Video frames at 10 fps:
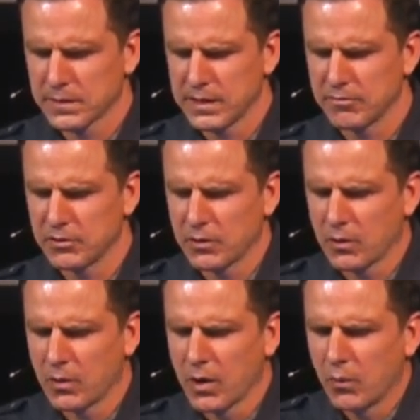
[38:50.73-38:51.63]
Even
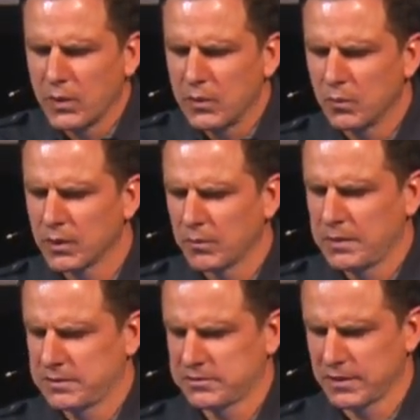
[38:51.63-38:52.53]
though we will
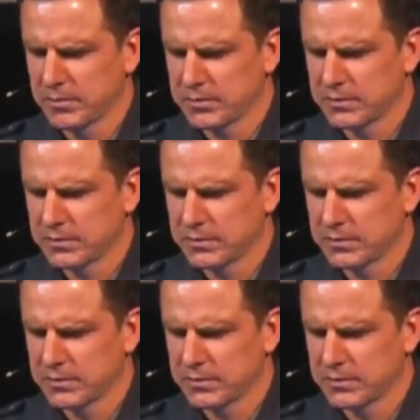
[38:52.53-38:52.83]
mess up,